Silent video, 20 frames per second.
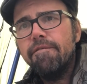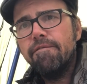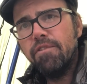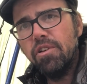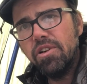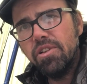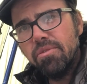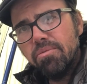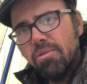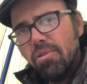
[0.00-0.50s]

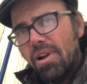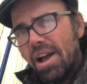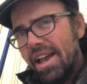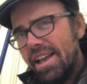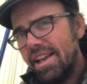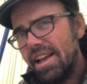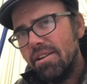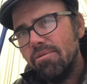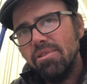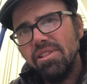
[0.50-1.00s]
For a through
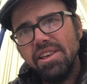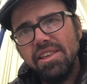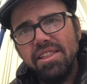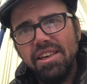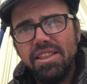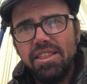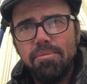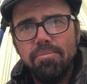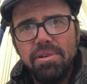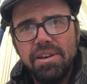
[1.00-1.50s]
hike, I really
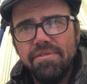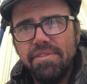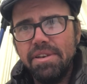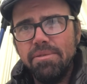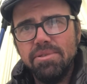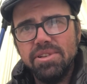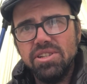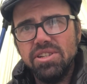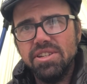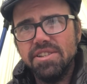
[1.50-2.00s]
think the
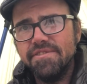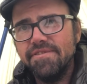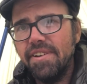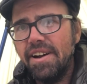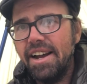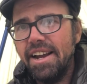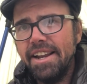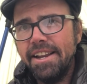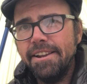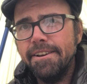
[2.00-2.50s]
bivy was just
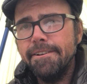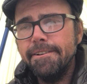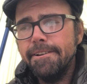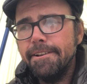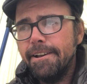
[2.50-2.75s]
fine.